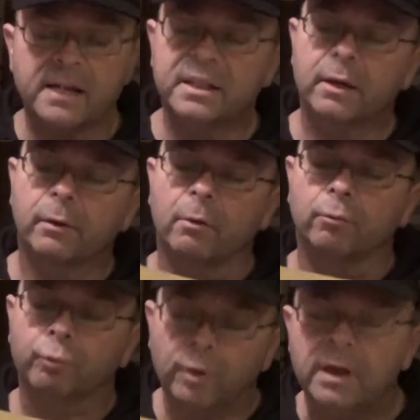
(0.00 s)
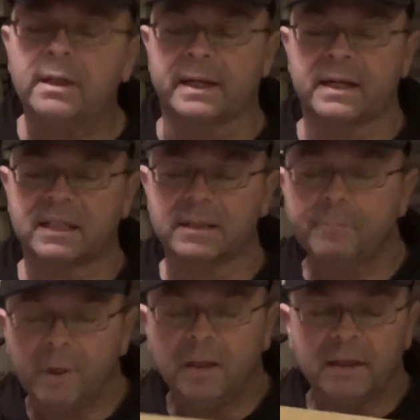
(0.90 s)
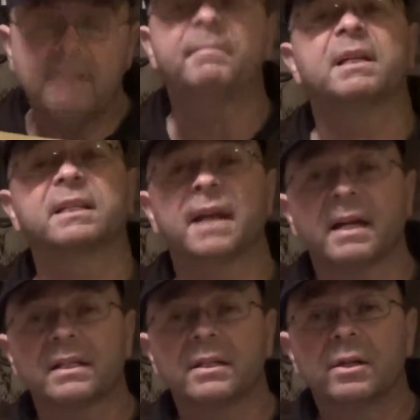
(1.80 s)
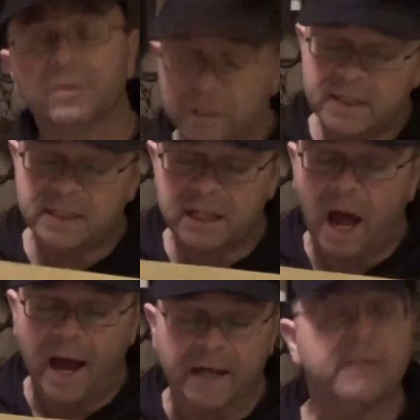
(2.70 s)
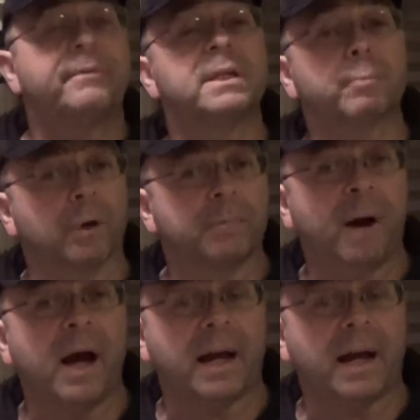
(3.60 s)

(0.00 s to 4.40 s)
there a really simple litmus test to decide if it's worth buying?